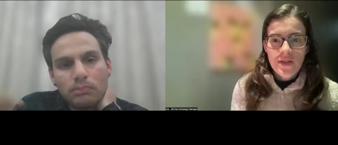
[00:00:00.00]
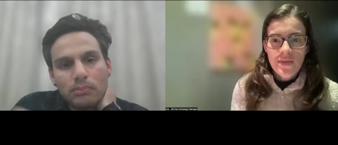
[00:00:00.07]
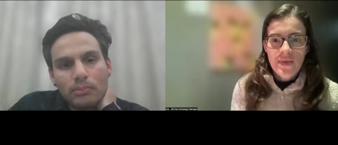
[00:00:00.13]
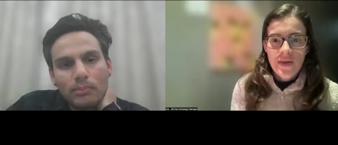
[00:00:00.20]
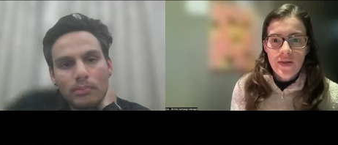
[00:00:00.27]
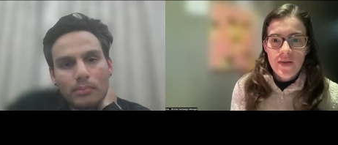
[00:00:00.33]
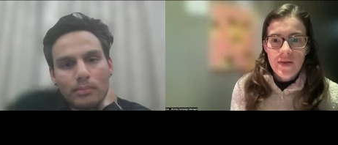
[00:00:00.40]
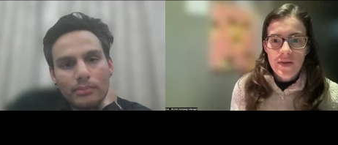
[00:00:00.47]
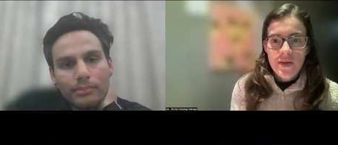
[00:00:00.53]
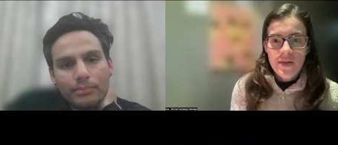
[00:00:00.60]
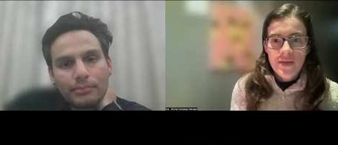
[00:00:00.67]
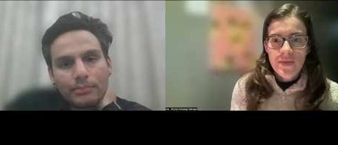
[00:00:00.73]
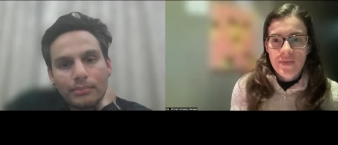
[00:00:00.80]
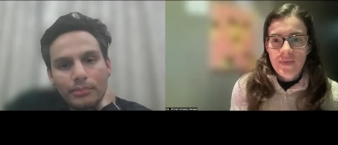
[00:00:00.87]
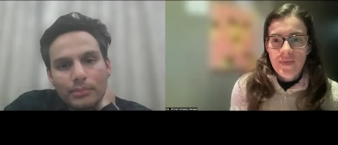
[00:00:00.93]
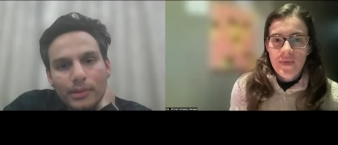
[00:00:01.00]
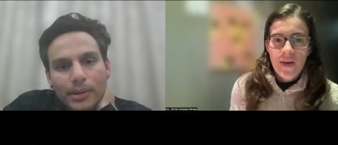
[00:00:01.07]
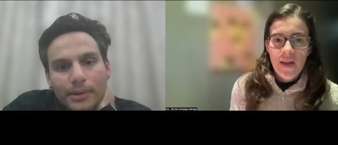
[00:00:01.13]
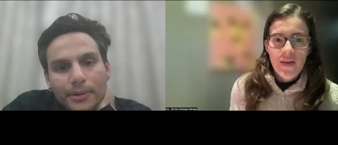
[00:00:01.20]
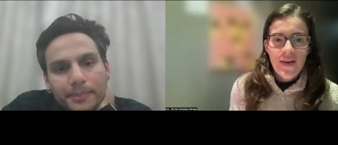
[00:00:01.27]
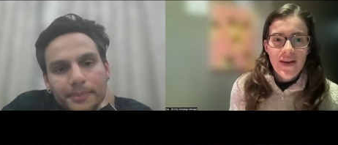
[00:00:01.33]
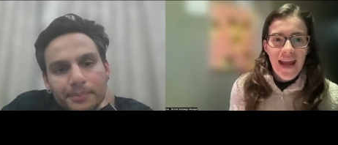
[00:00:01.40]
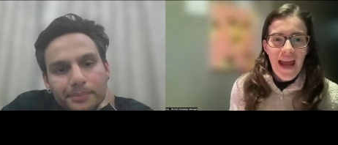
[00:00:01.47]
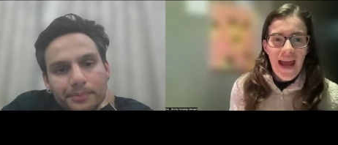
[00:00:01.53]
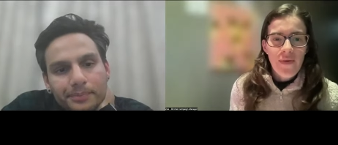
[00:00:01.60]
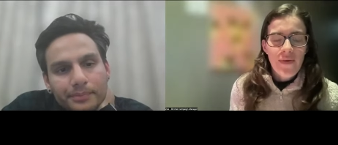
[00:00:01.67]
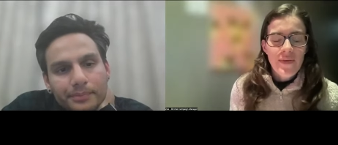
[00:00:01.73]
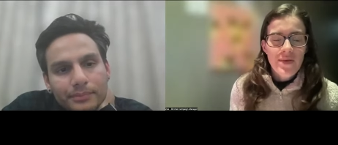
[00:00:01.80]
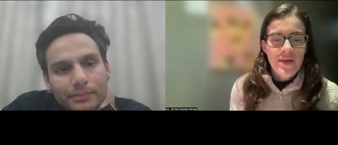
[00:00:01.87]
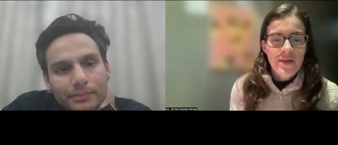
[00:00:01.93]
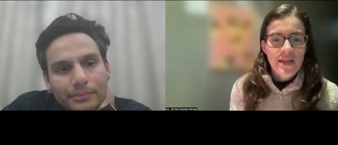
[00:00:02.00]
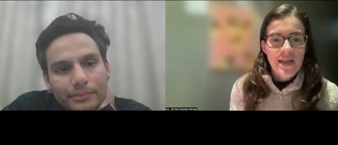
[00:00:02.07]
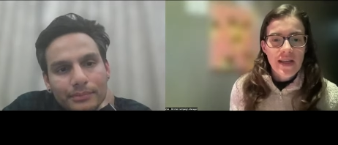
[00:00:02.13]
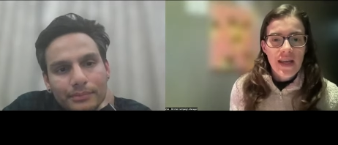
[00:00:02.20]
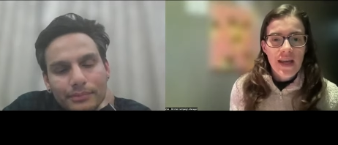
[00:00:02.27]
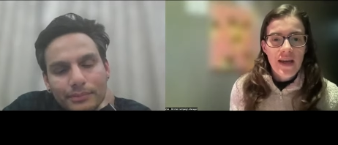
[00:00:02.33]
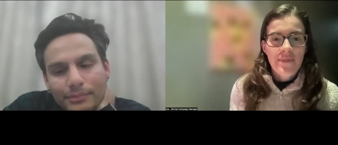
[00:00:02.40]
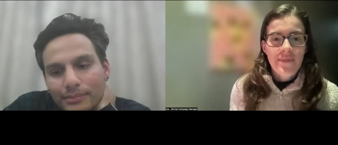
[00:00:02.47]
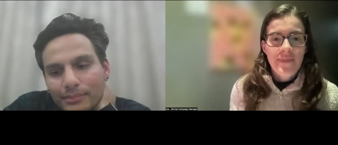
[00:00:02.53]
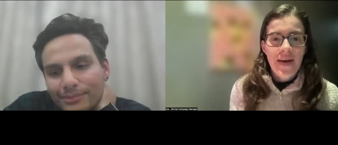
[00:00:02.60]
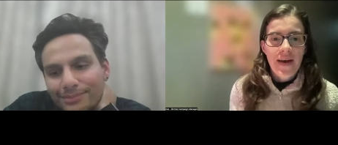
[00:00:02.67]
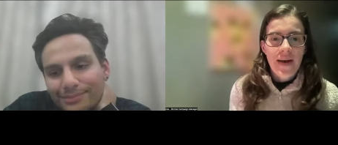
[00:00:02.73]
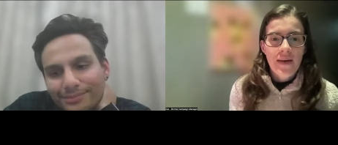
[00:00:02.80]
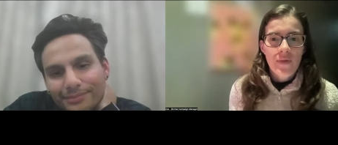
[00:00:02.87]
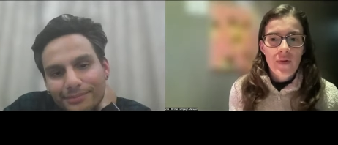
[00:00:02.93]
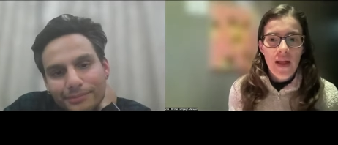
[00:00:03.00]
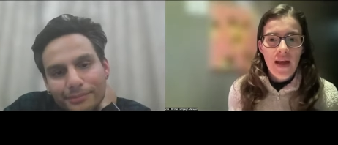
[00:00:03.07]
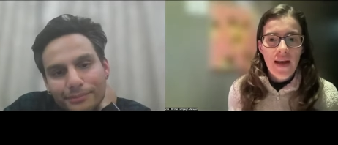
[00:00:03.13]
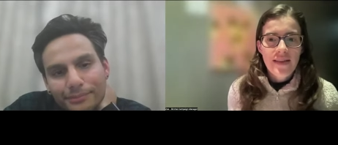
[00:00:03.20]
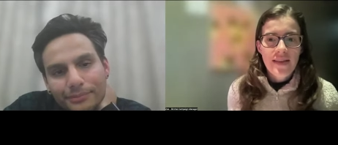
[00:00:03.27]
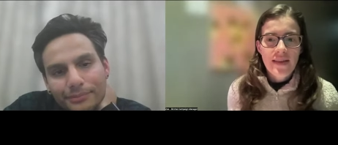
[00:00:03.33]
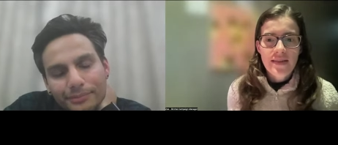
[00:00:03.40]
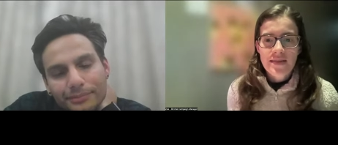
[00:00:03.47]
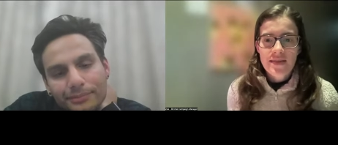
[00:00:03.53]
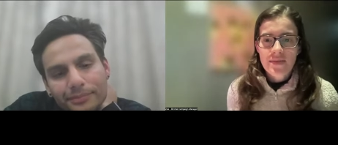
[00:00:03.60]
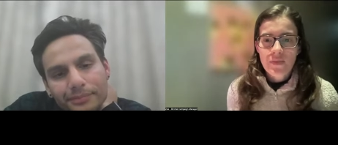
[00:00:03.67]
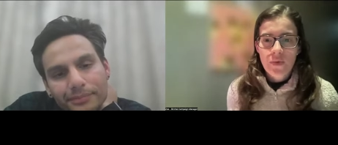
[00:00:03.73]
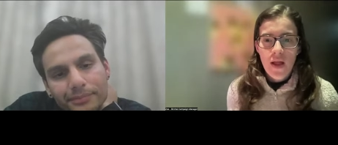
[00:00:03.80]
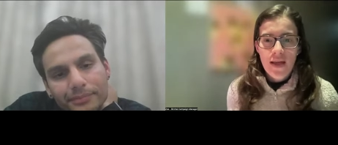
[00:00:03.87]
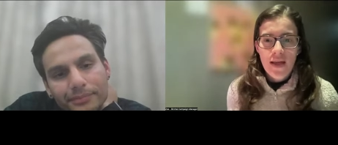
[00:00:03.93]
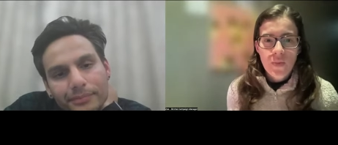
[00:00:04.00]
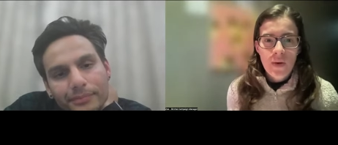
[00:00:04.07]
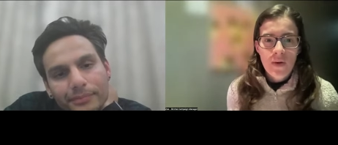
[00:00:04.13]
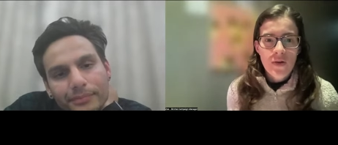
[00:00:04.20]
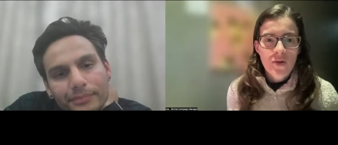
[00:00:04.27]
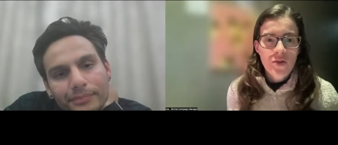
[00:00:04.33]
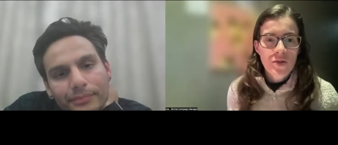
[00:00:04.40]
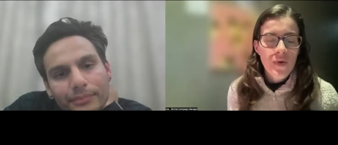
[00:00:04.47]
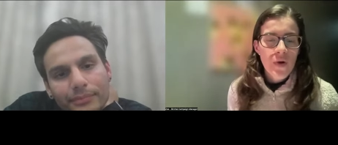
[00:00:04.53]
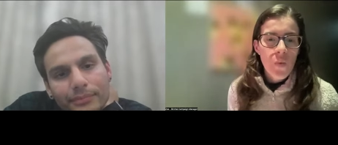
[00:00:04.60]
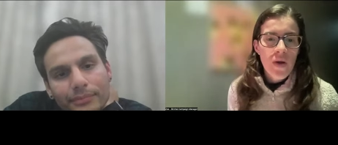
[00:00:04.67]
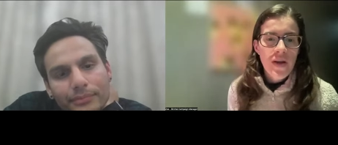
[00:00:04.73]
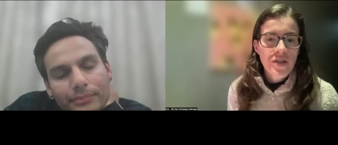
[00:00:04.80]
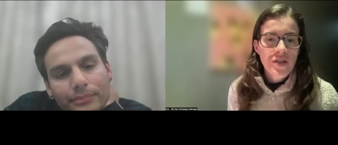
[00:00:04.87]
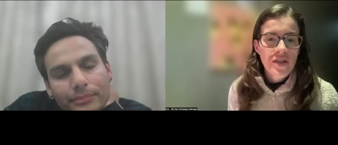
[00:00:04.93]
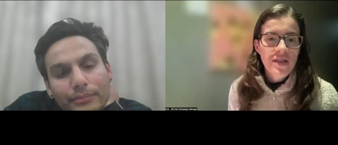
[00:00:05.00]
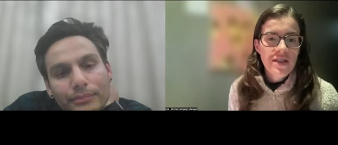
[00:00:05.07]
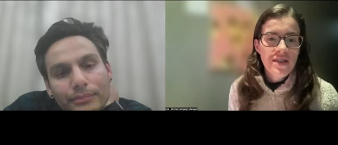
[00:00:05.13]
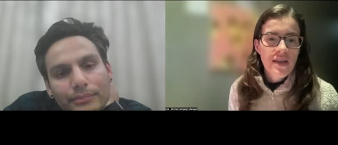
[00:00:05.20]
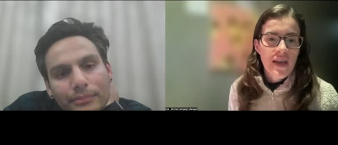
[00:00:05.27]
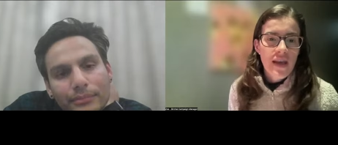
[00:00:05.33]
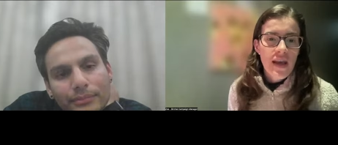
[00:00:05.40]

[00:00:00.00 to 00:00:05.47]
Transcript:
Speaker 1: just because we've only got an hour booked in here, but we'll ask, we'll ask one or two more questions.